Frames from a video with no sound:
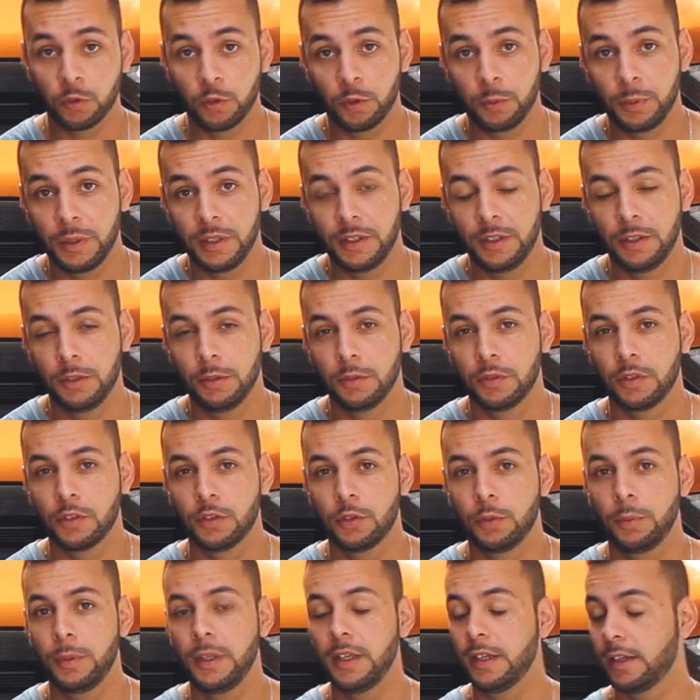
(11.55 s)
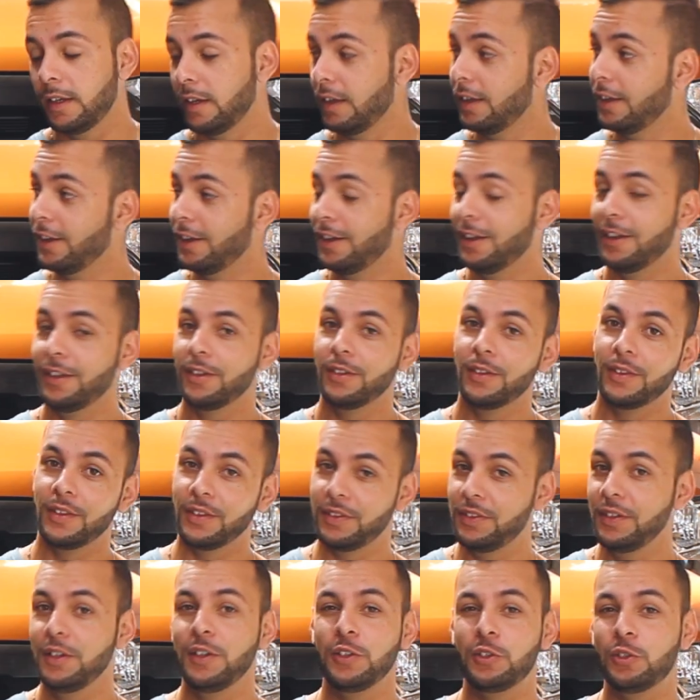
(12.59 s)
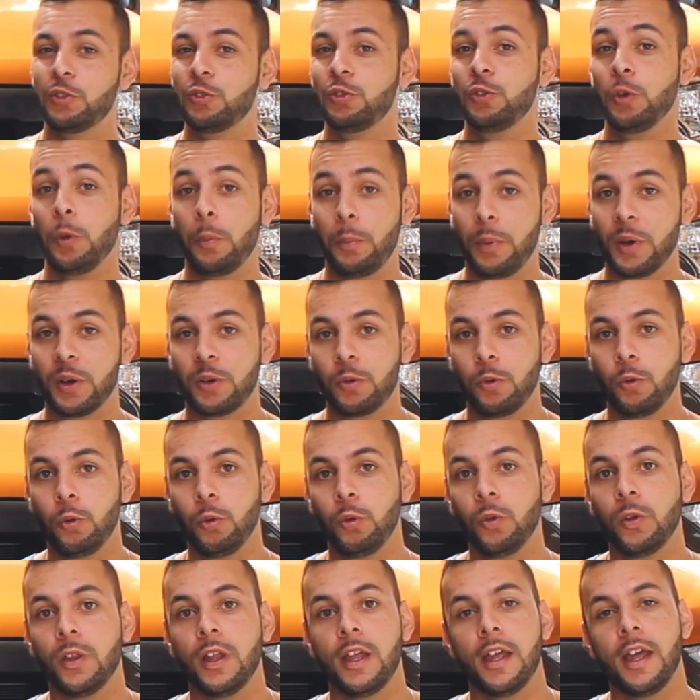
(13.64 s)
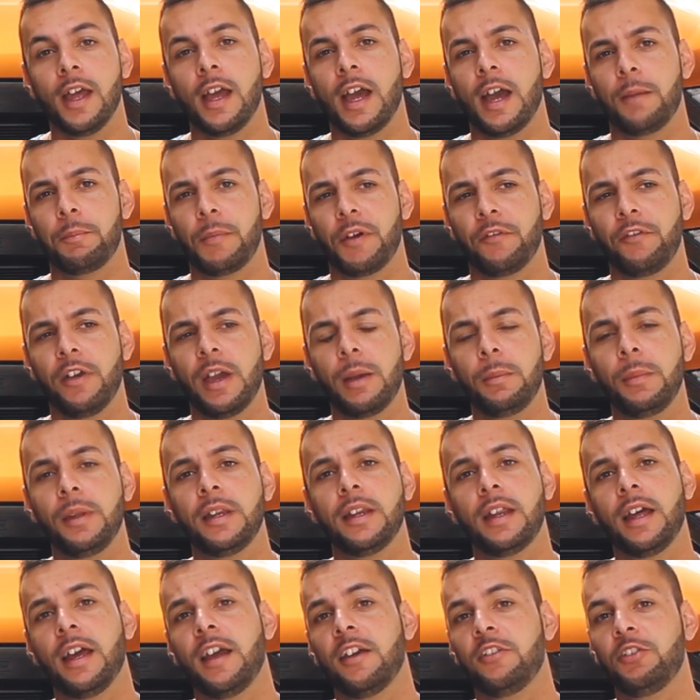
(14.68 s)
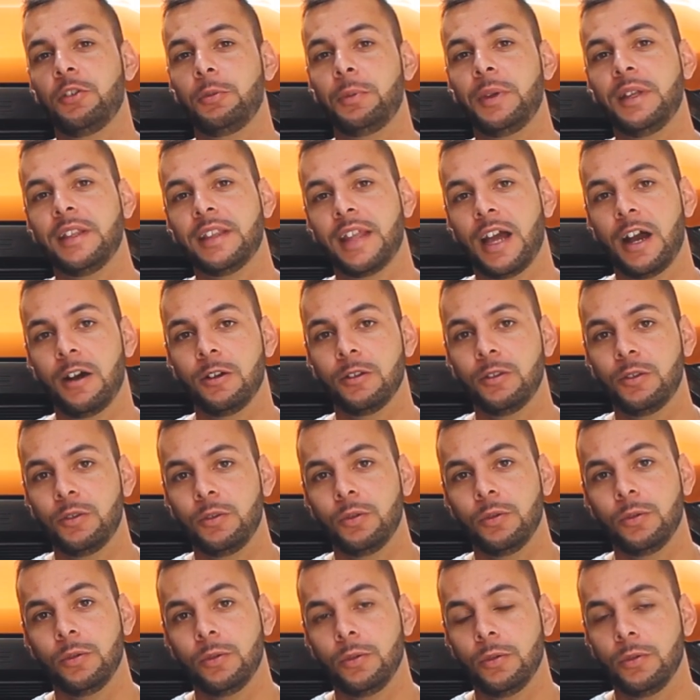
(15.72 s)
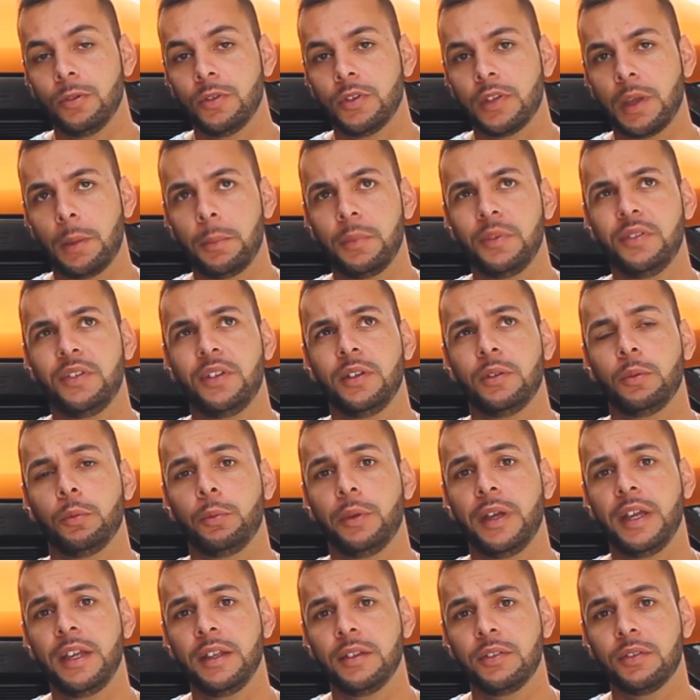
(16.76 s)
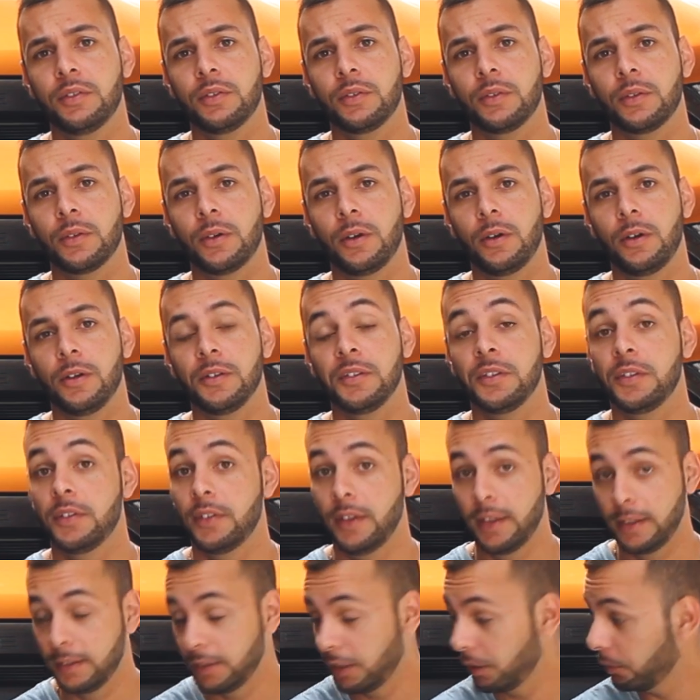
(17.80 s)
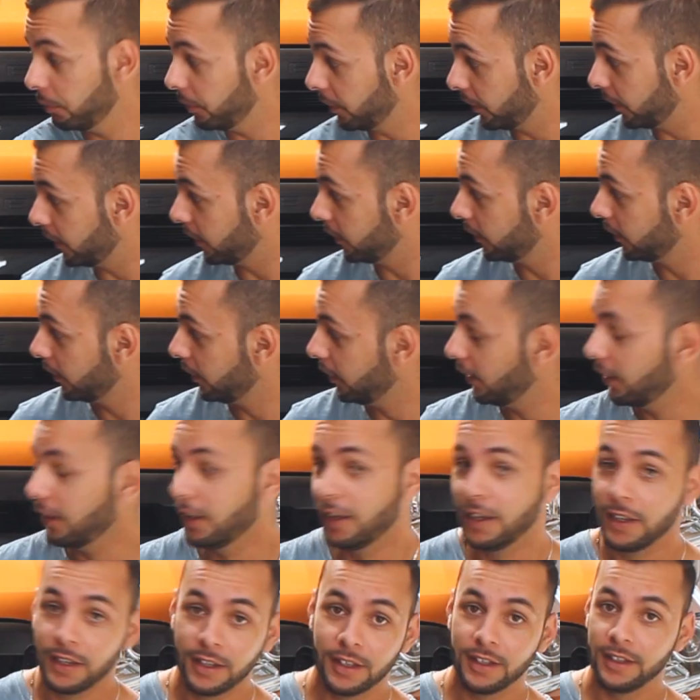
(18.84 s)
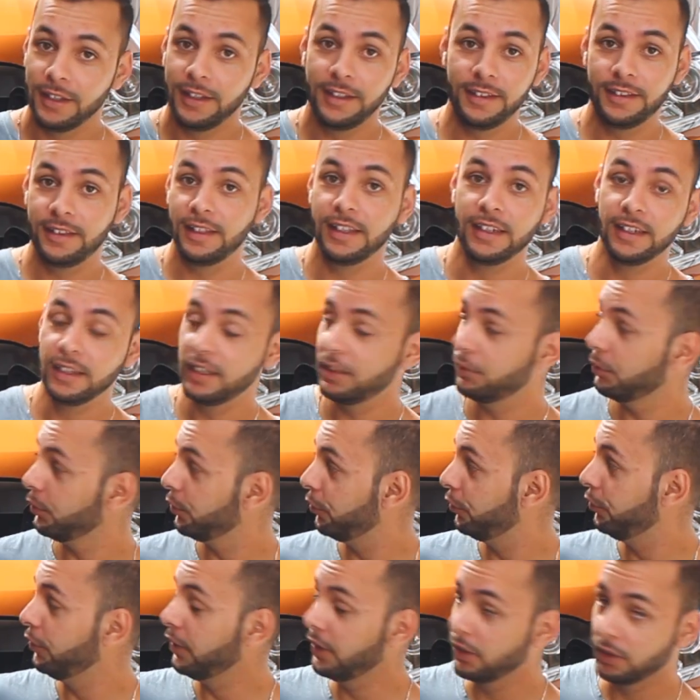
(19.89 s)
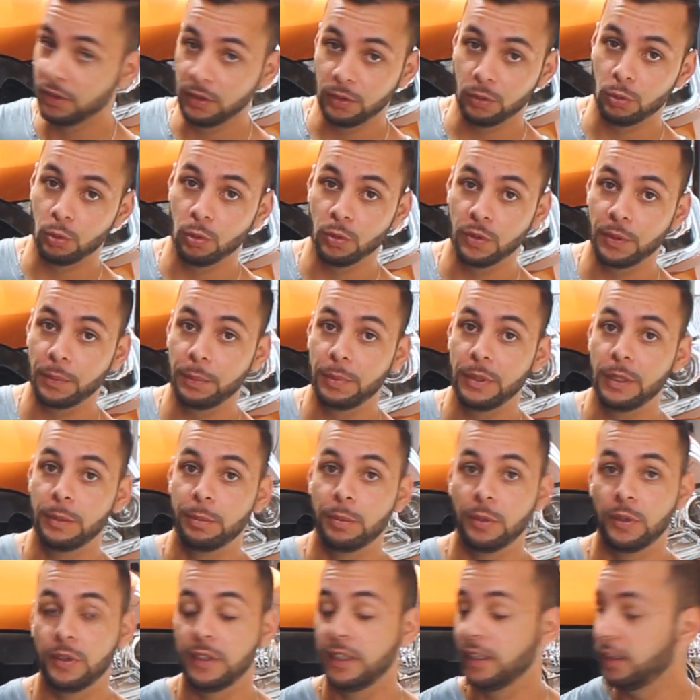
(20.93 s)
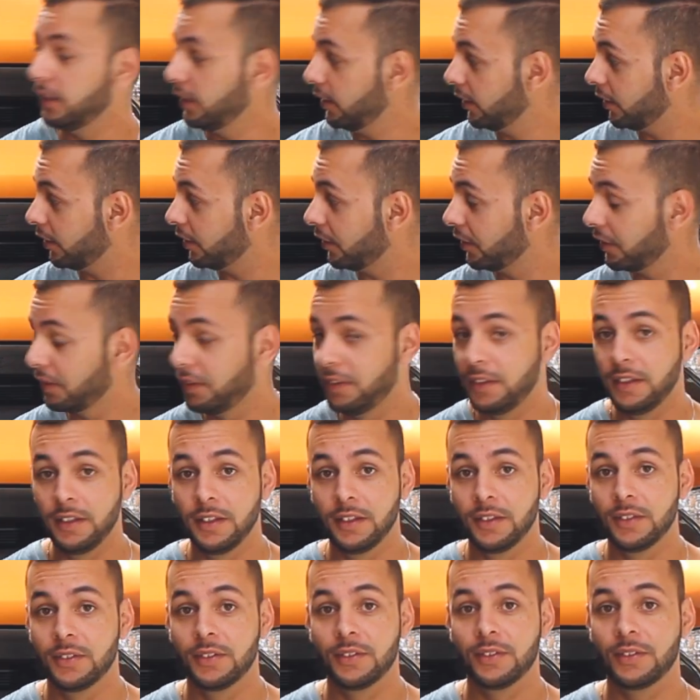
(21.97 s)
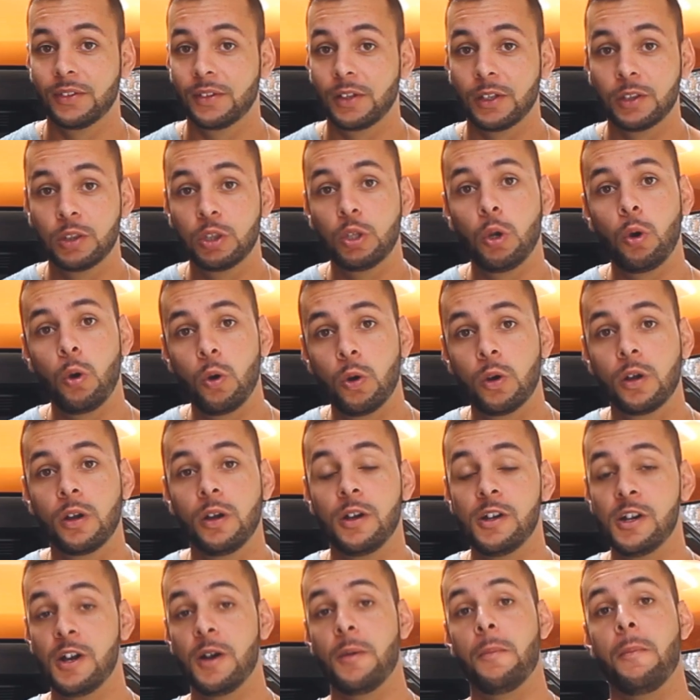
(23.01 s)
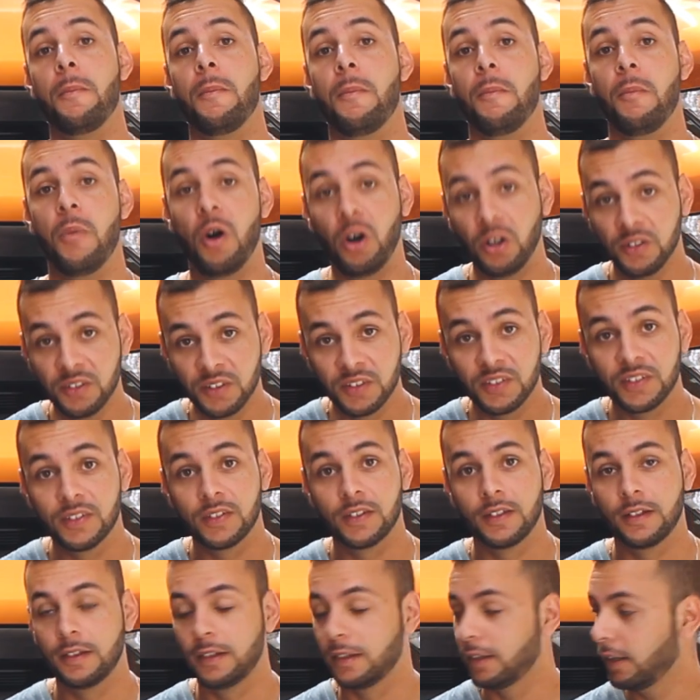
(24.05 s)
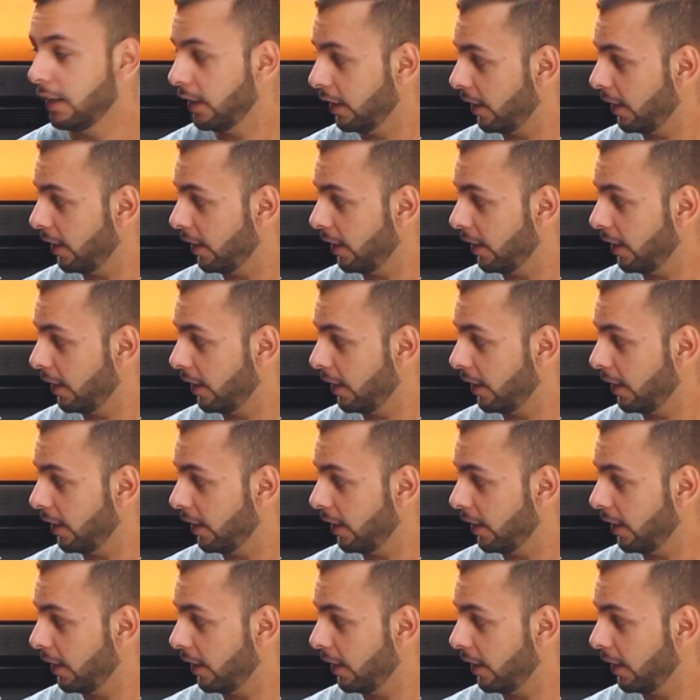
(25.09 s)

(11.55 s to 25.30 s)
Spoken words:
for me to use this week. This thing is super cool. My family and I actually went out to Somerset West on Sunday with it. It didn't even feel all the people in here. This thing is a torque monster.